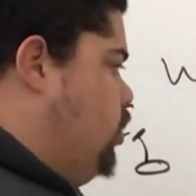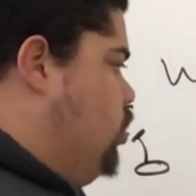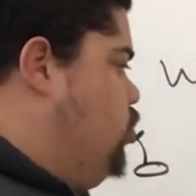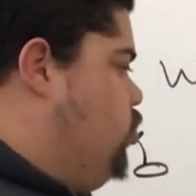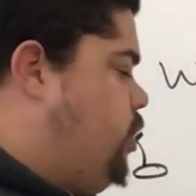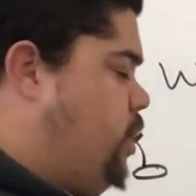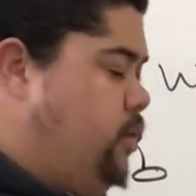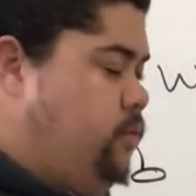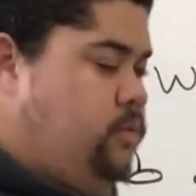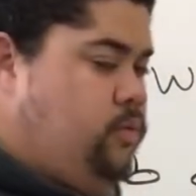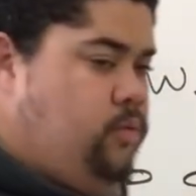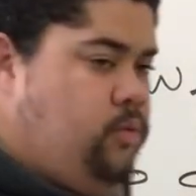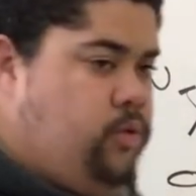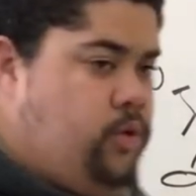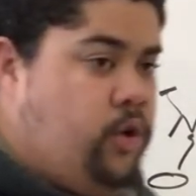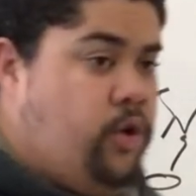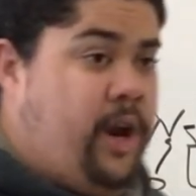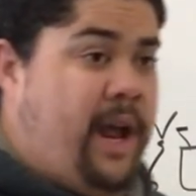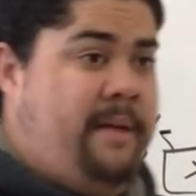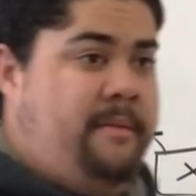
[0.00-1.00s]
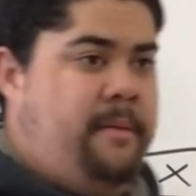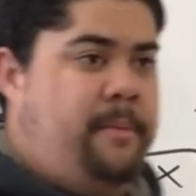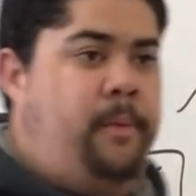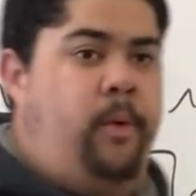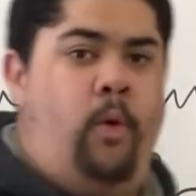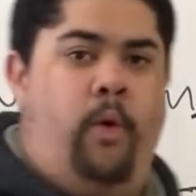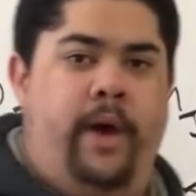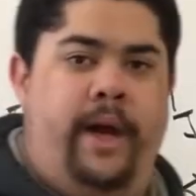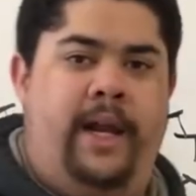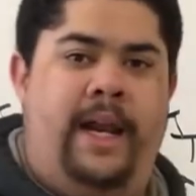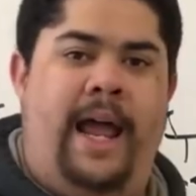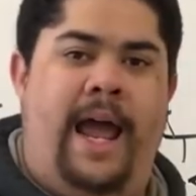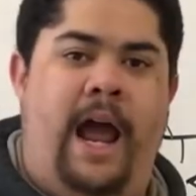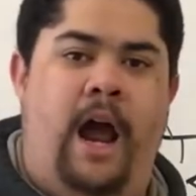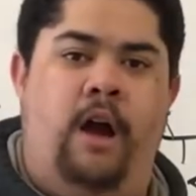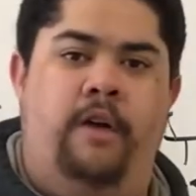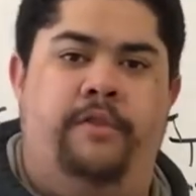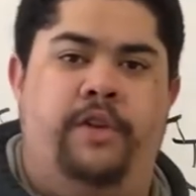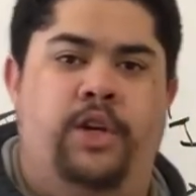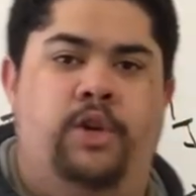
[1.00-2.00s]
you're in a point
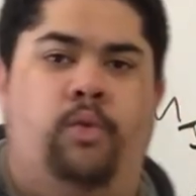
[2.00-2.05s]
however you